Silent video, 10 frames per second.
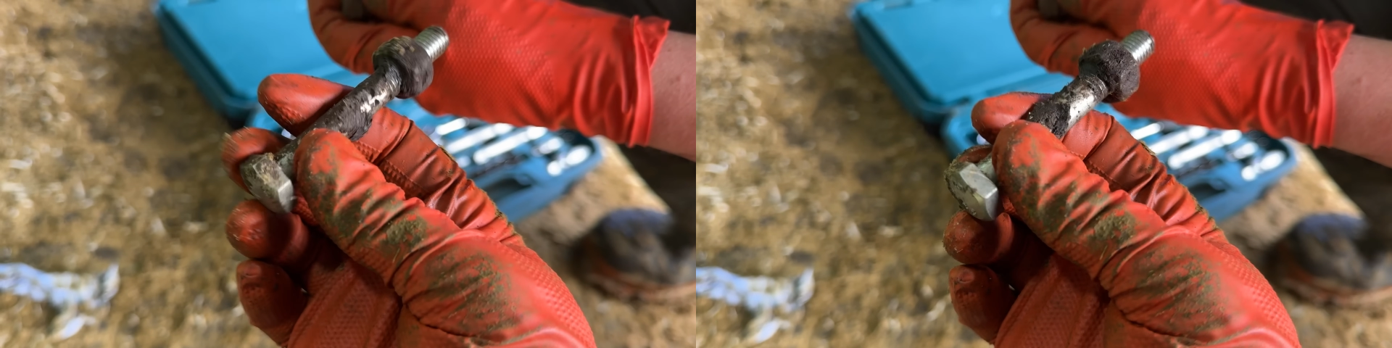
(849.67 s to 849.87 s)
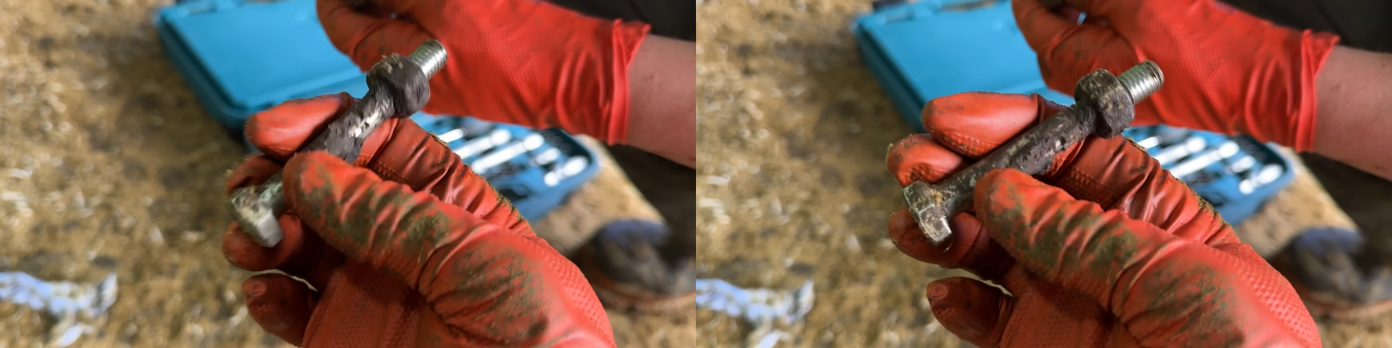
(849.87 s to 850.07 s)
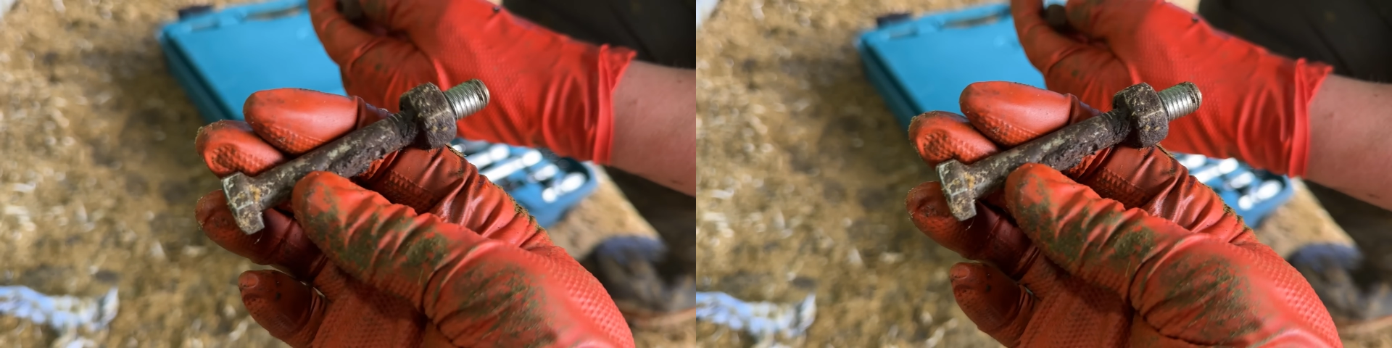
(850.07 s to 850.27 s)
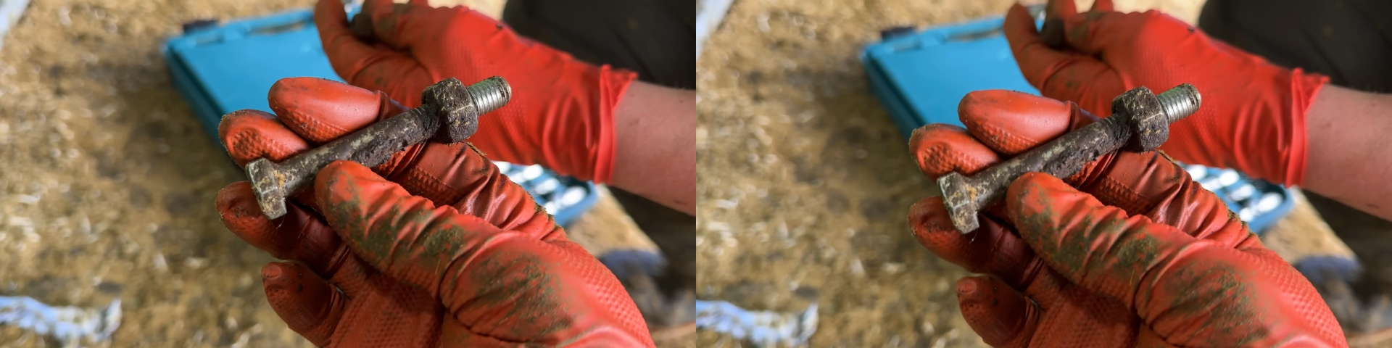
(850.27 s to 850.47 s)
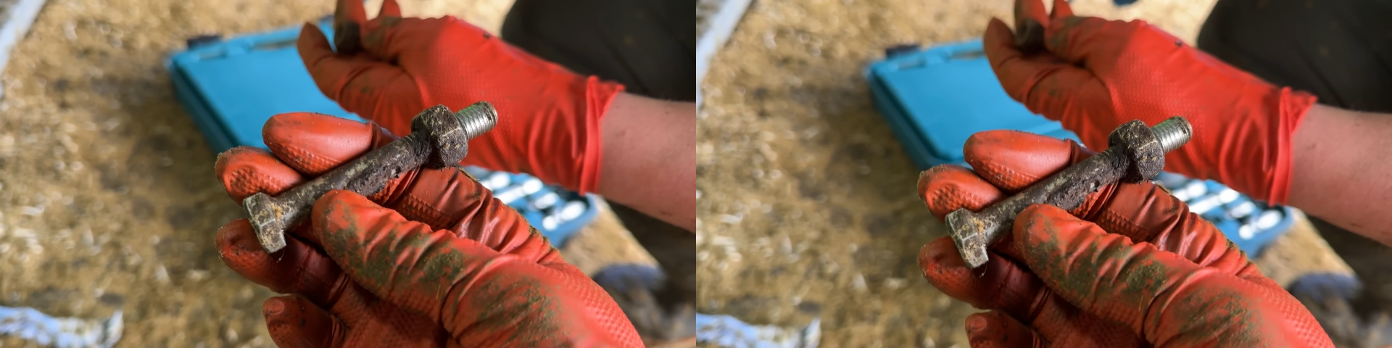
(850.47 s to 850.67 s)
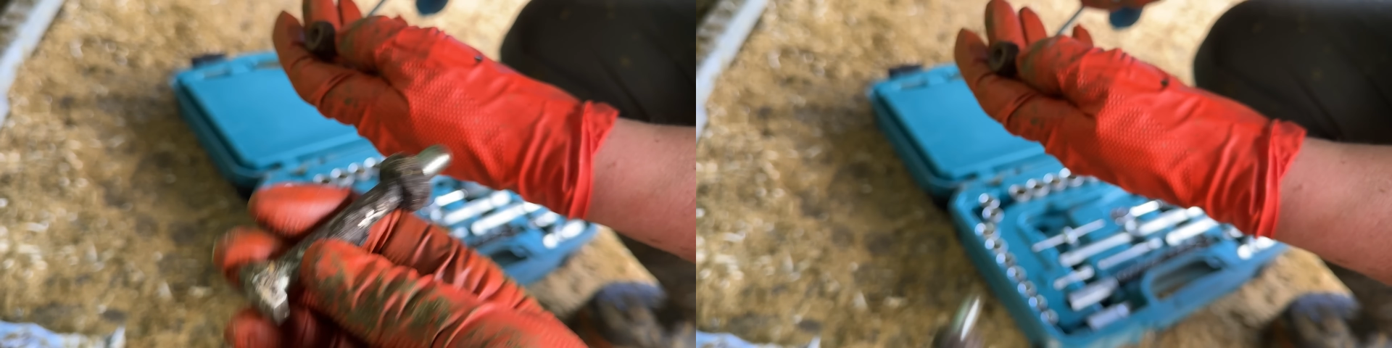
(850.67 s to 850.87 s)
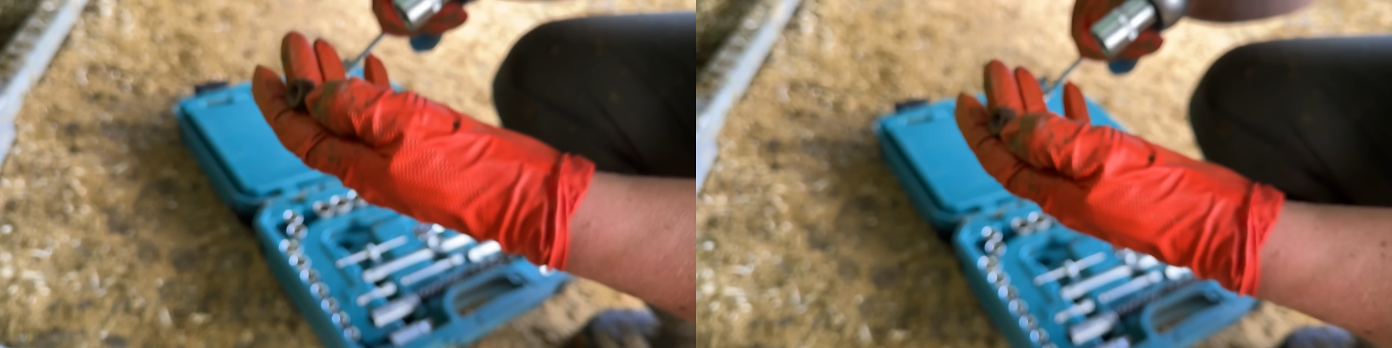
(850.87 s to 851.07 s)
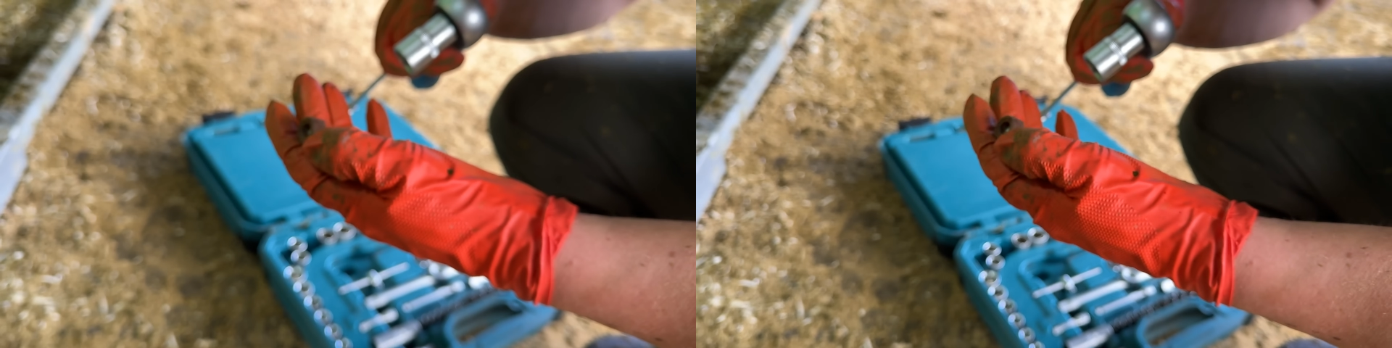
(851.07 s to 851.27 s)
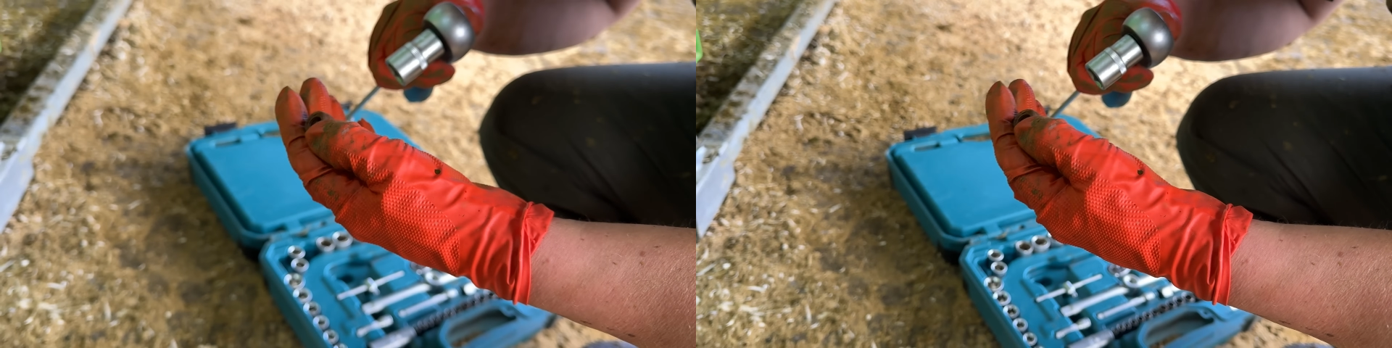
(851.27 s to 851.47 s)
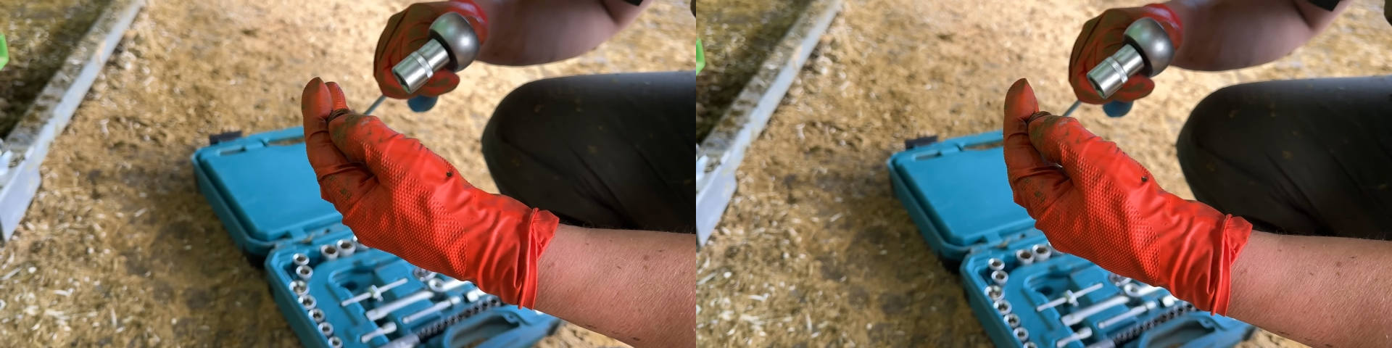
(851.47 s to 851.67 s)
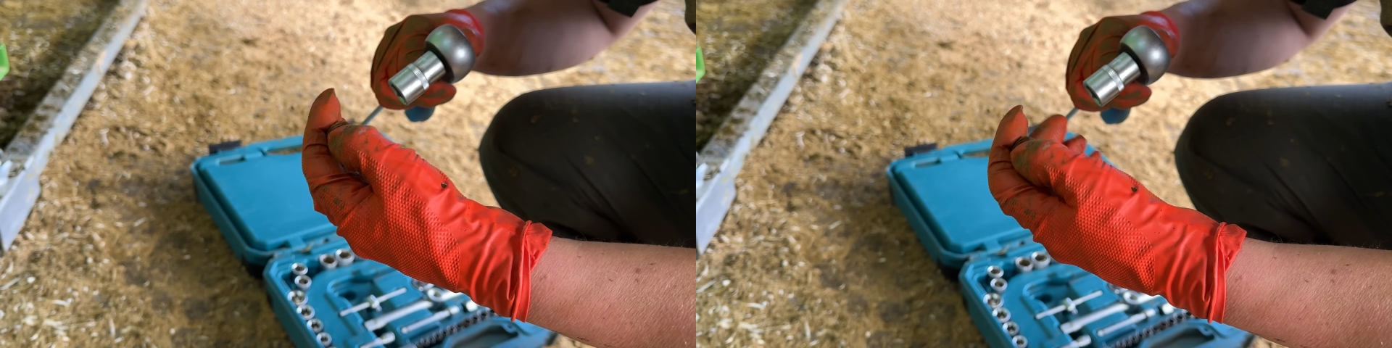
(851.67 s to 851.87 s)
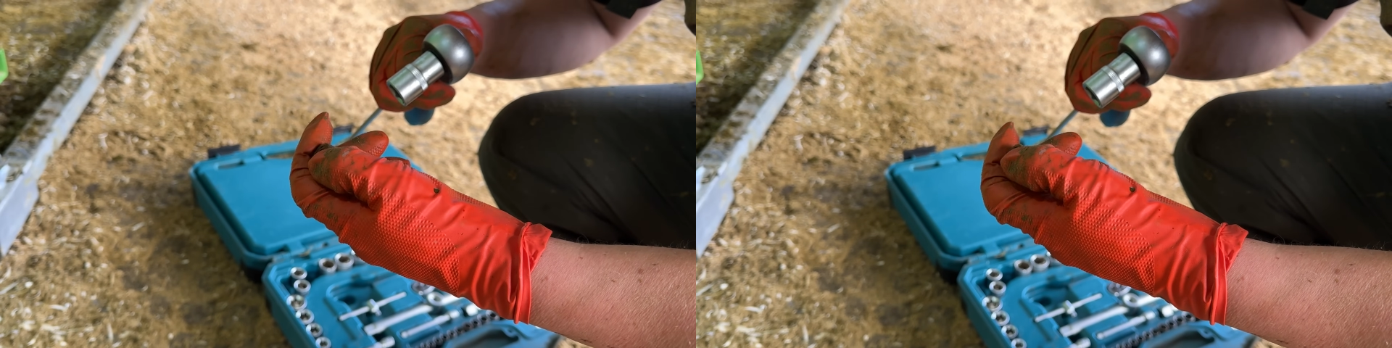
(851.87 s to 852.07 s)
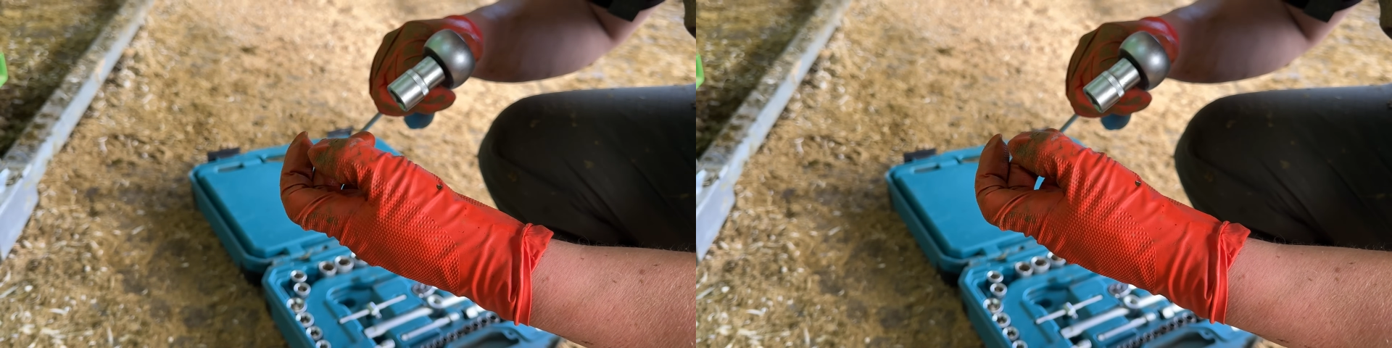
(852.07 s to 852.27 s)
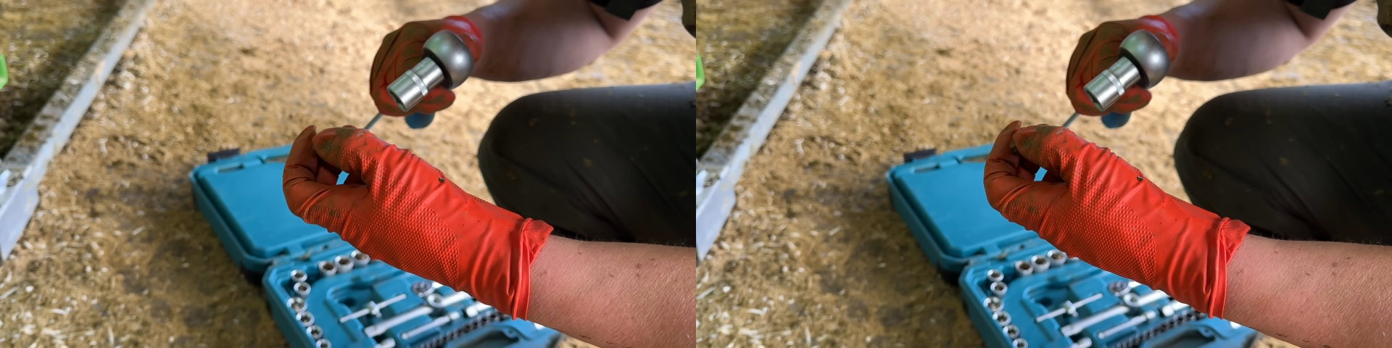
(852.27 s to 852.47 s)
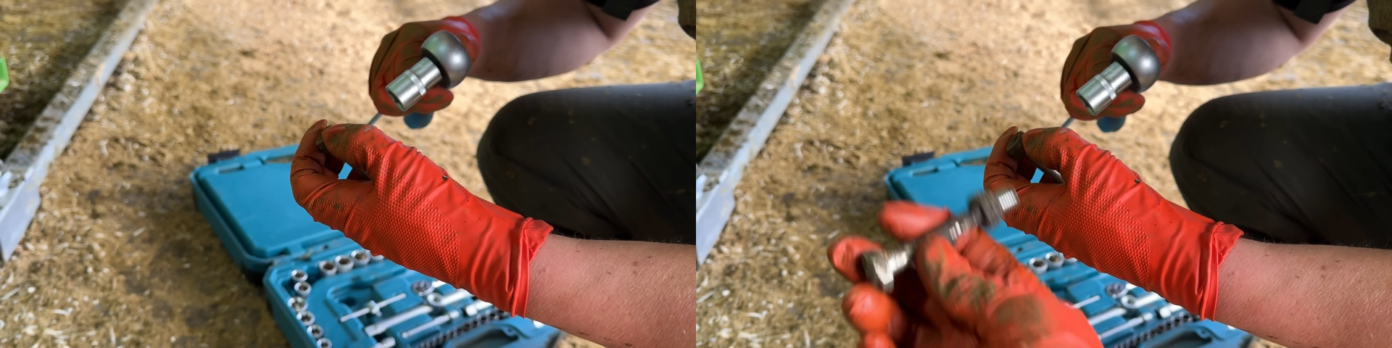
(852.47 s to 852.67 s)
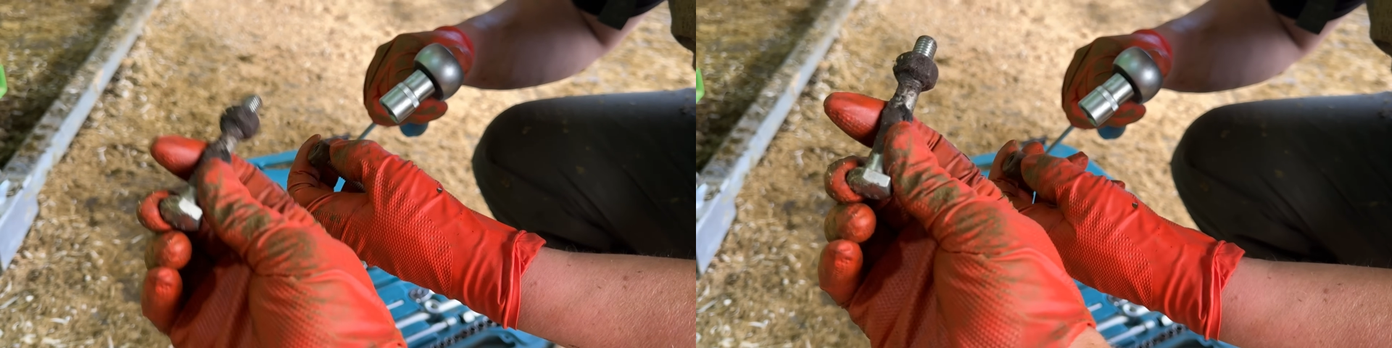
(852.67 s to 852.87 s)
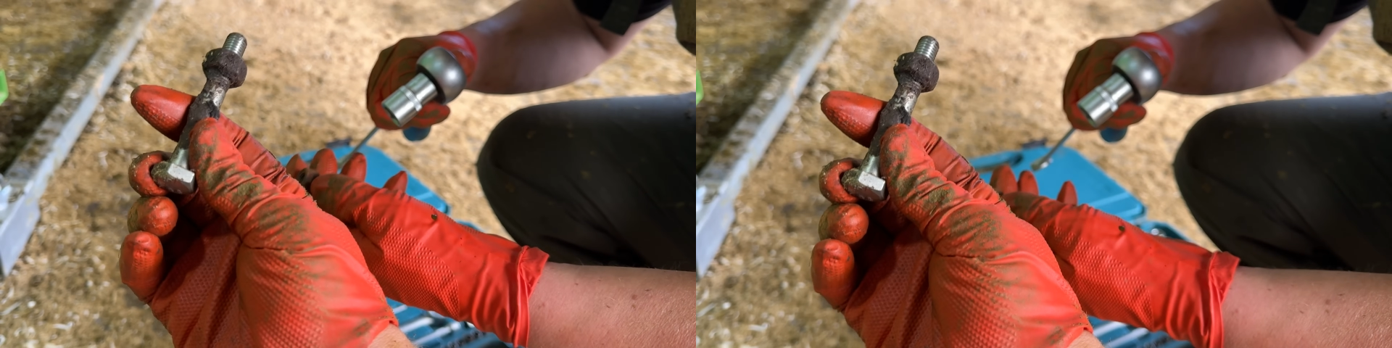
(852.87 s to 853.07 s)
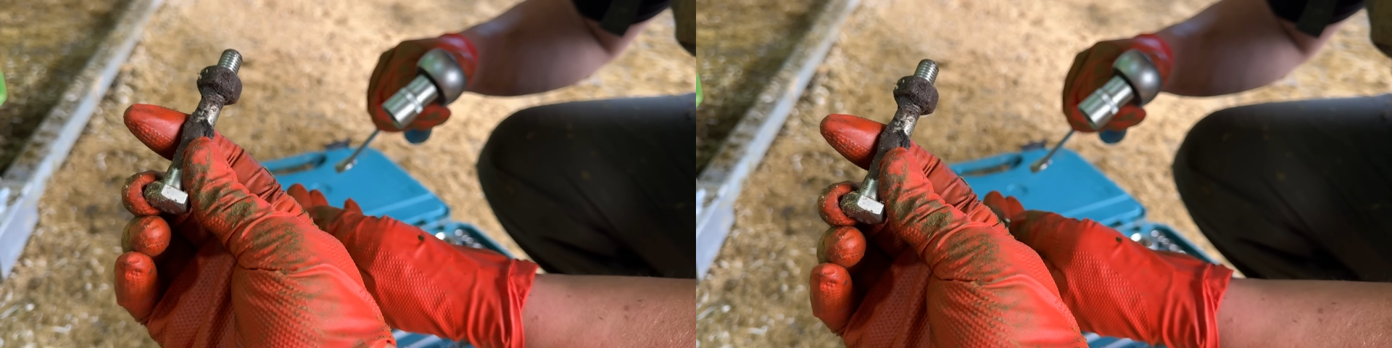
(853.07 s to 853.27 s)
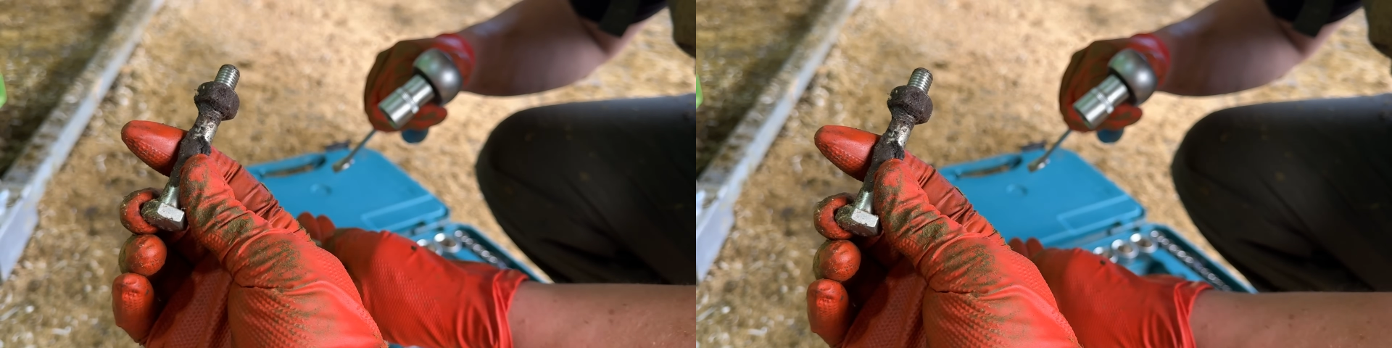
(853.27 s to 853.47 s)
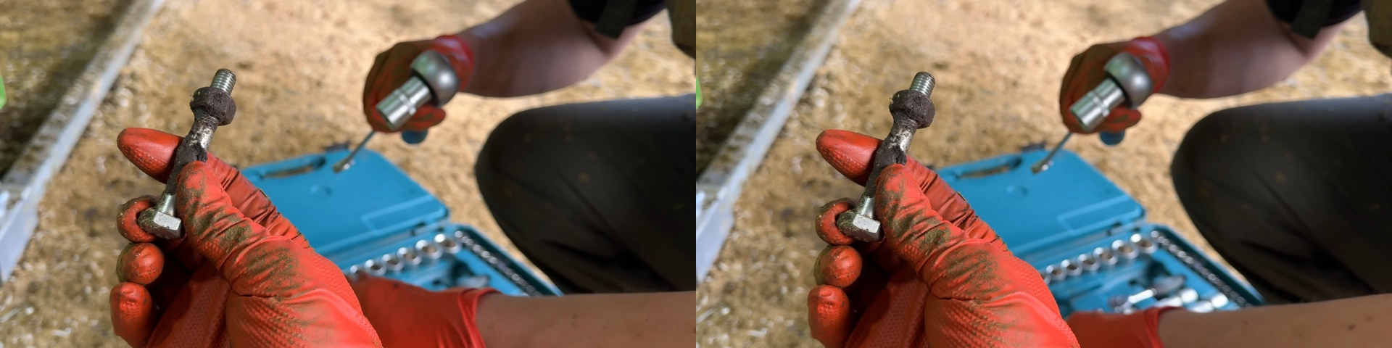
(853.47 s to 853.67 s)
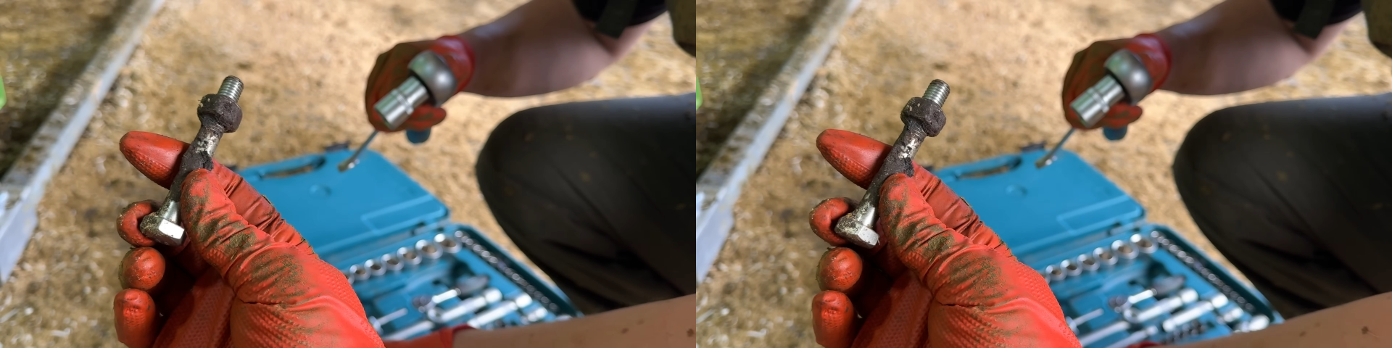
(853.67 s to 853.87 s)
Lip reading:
No face is visible, so there are no lips to read.